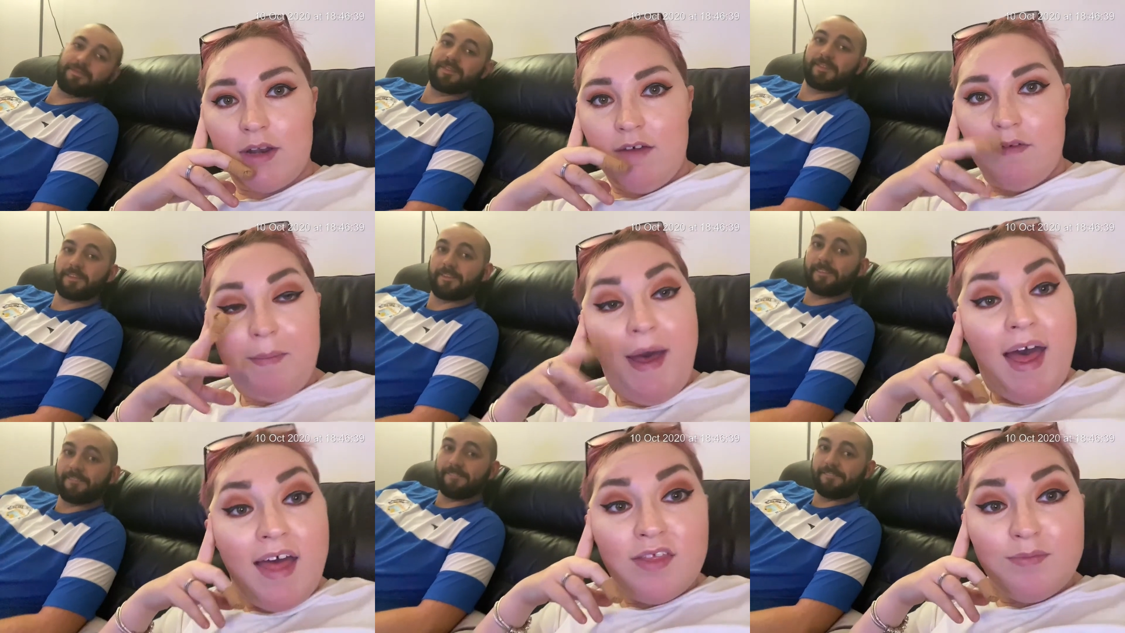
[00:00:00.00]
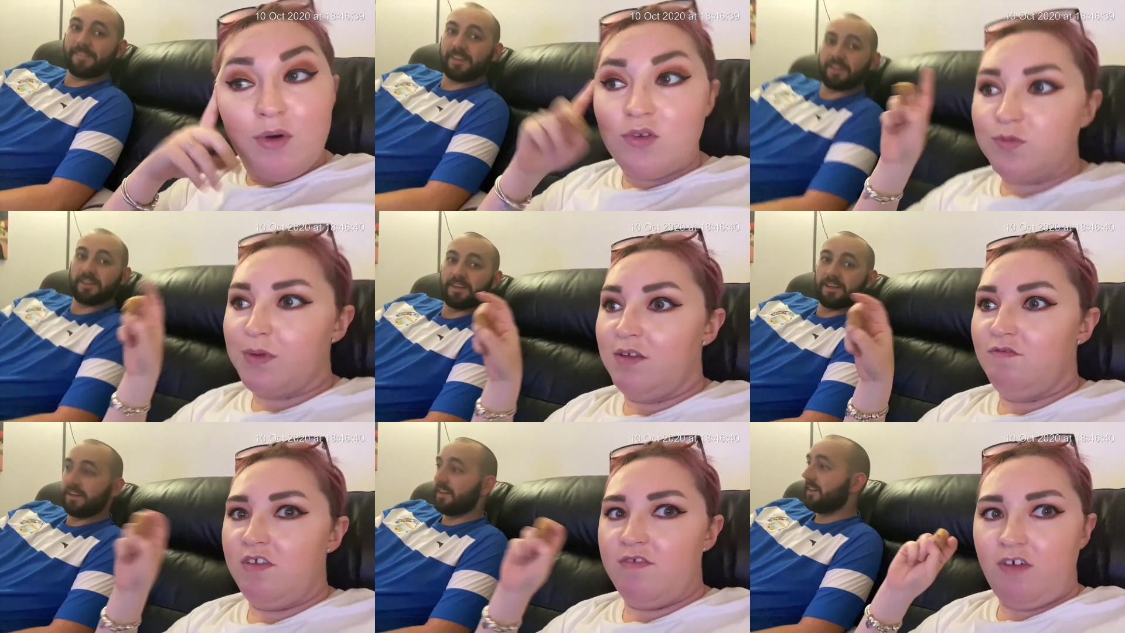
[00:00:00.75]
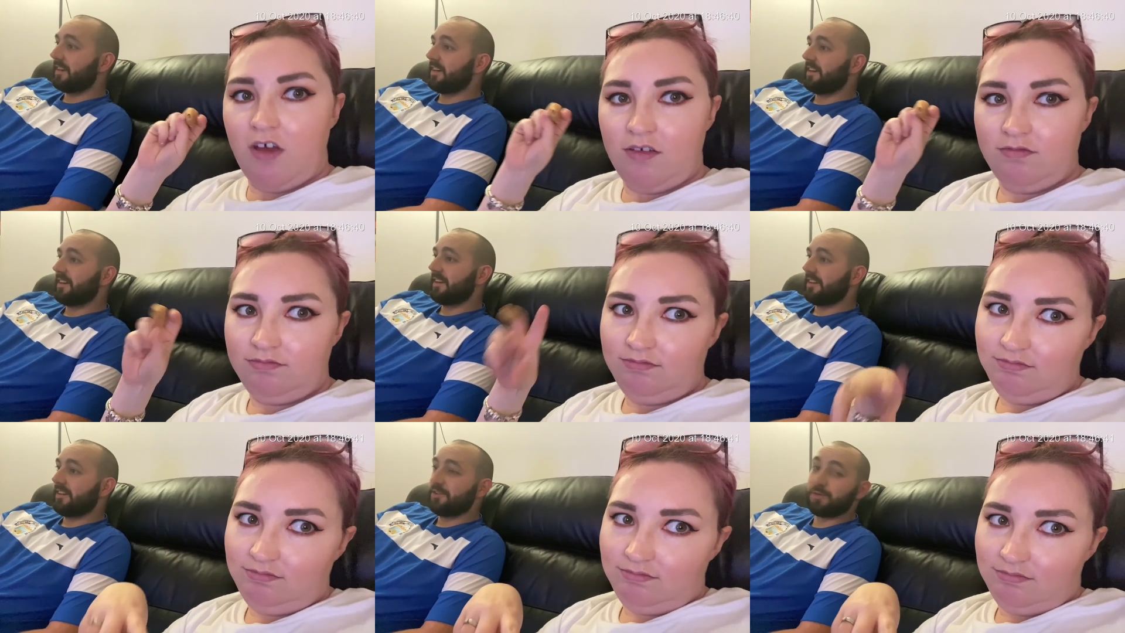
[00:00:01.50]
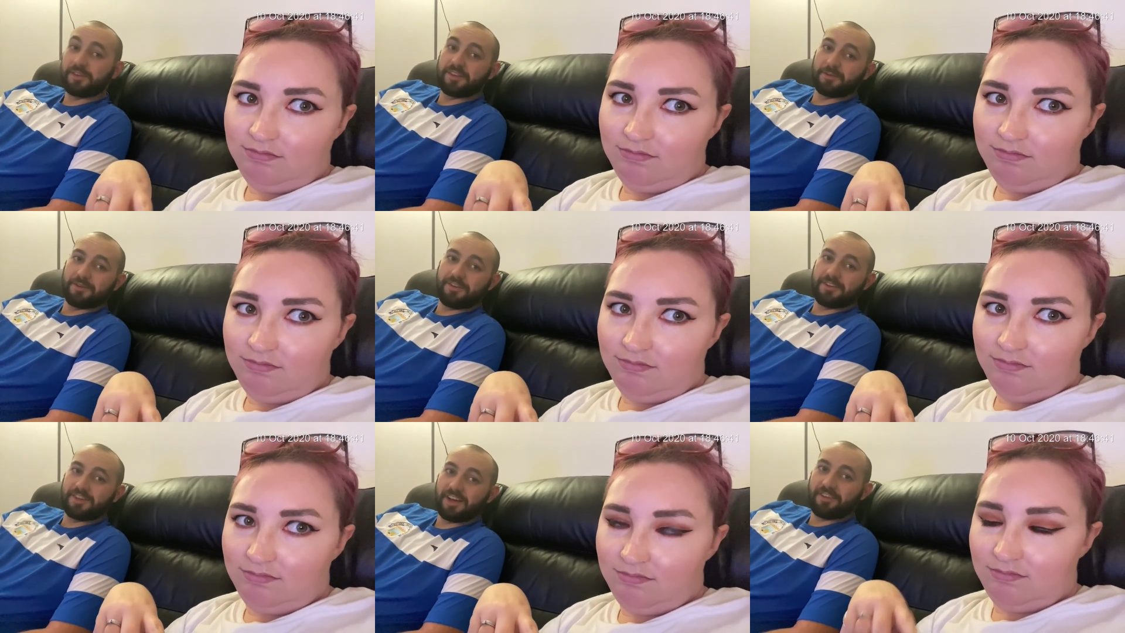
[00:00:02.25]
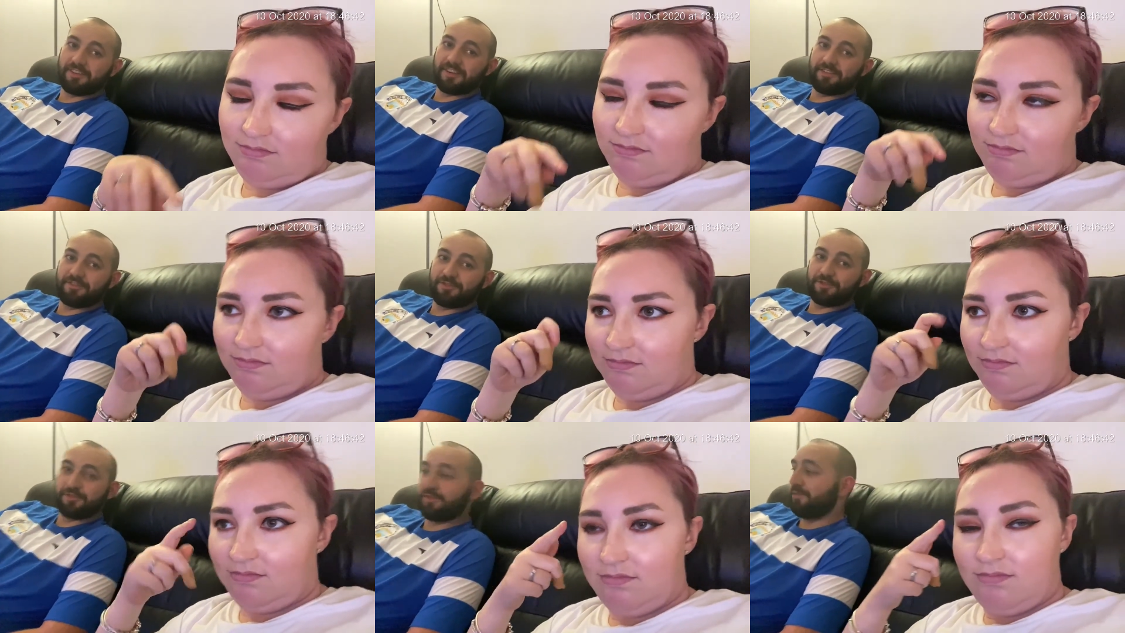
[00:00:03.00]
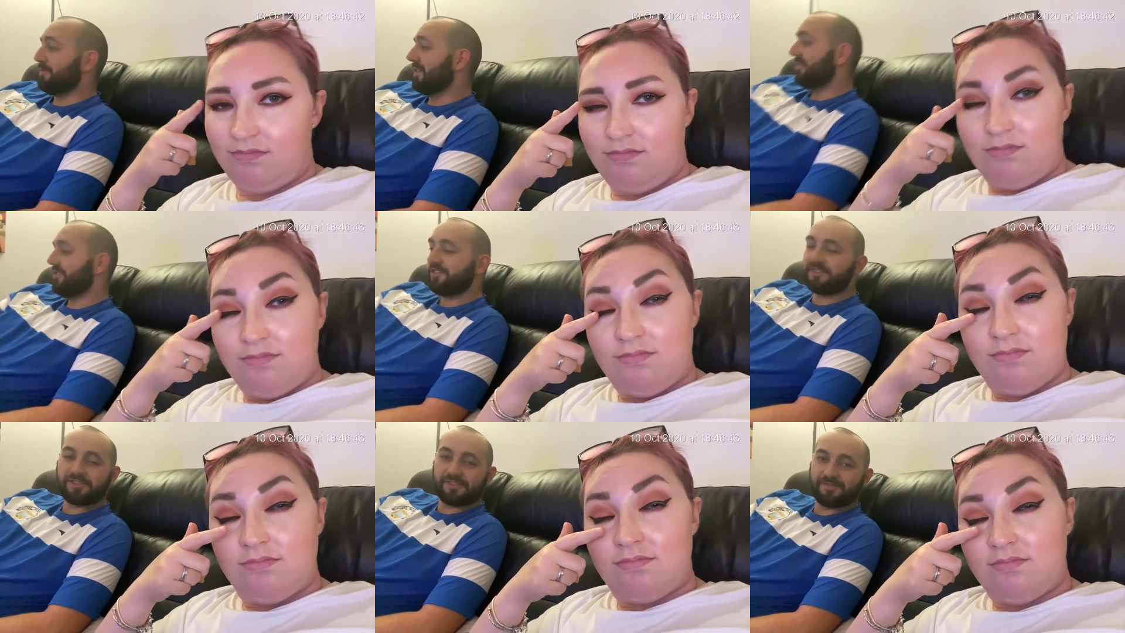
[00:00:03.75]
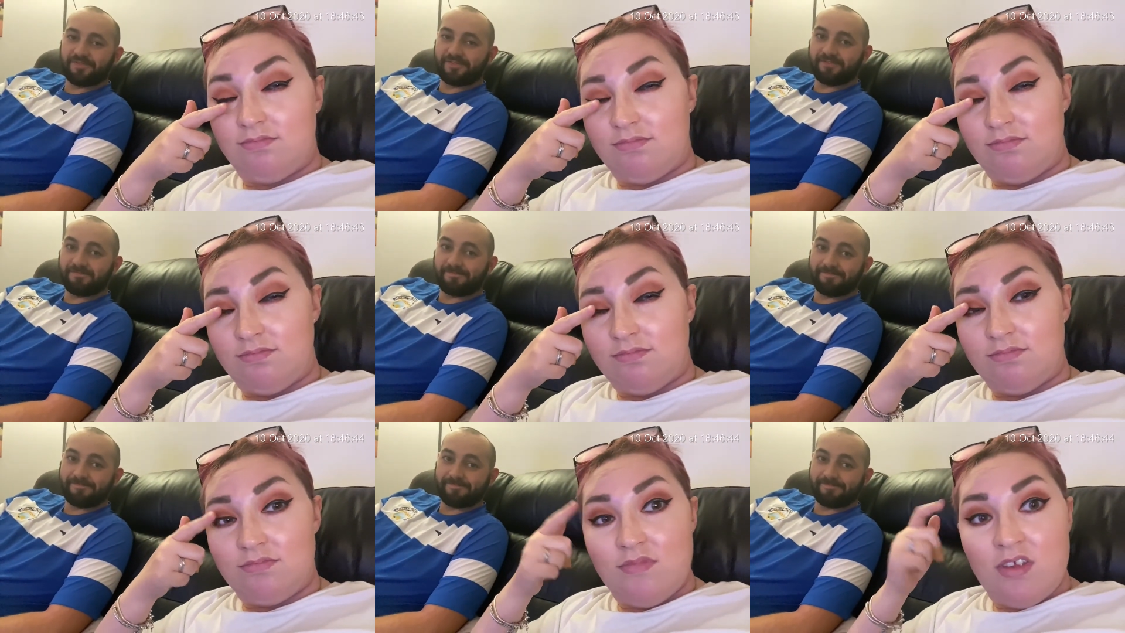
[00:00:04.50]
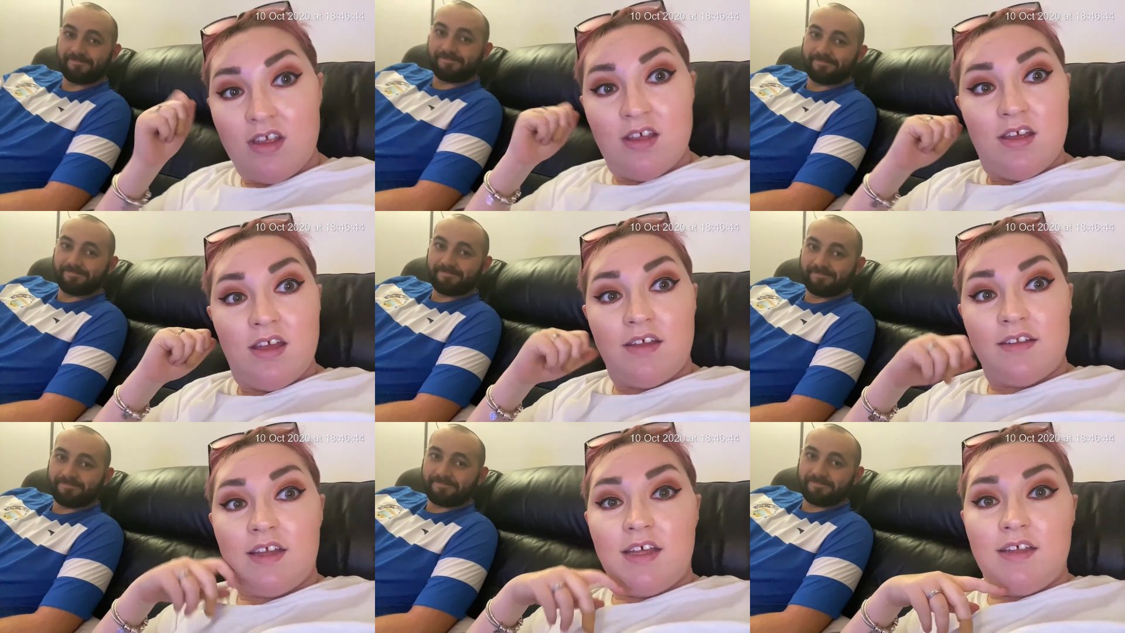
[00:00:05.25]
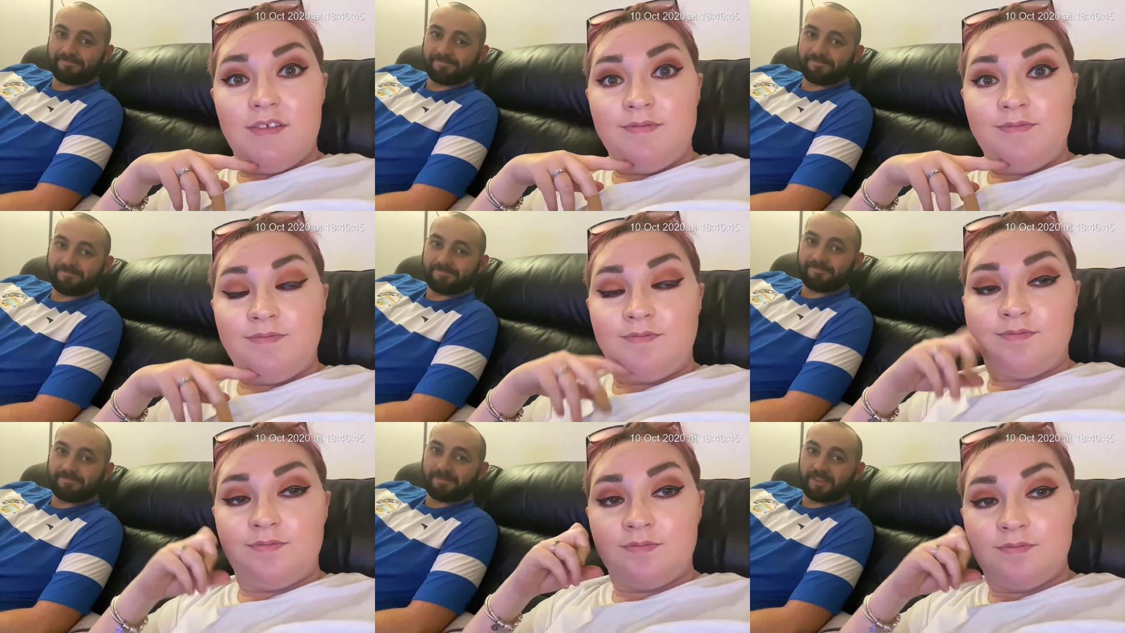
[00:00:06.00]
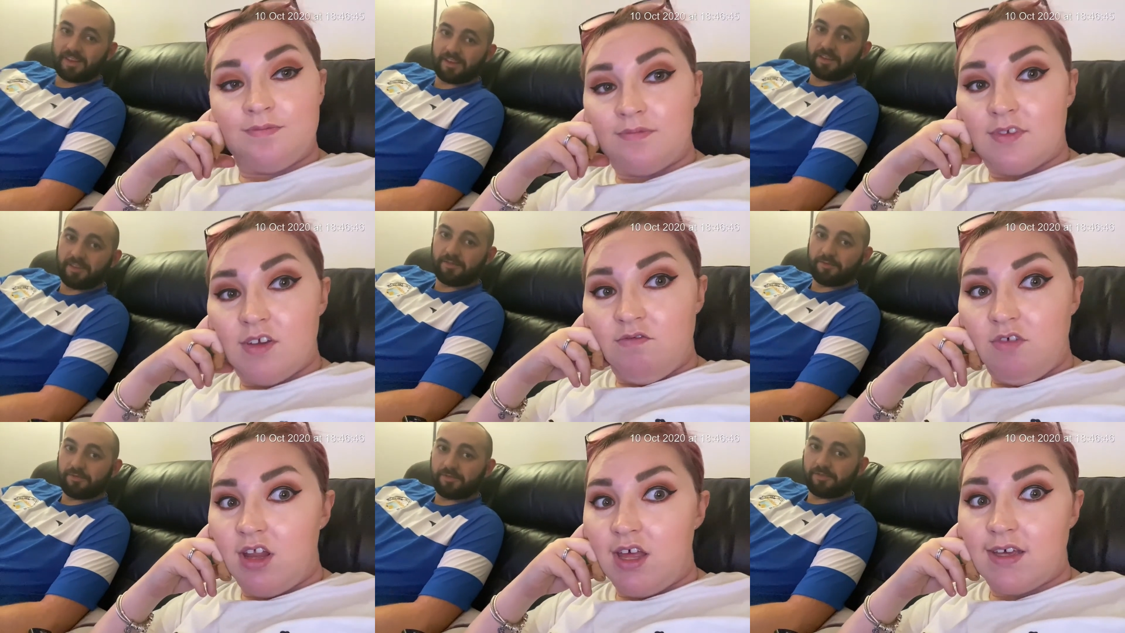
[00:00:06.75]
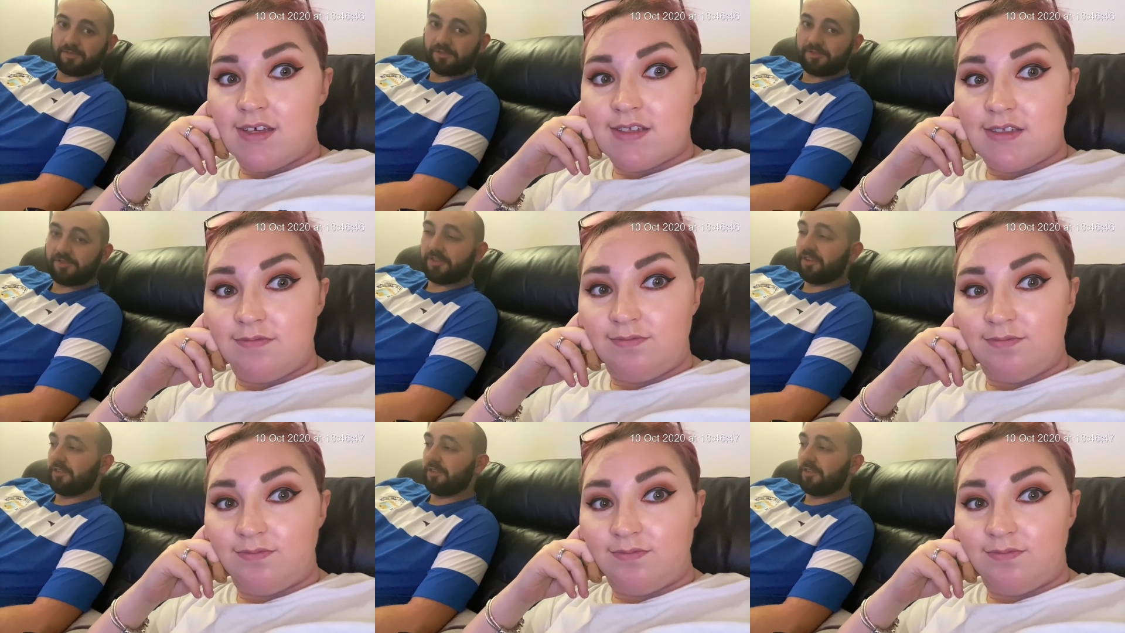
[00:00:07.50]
Speaker 1: have a bath. Paul's playing FIFA.
Speaker 2: Twenty-one, having a few beverages, mm-hmm.
Speaker 1: and then relax. chill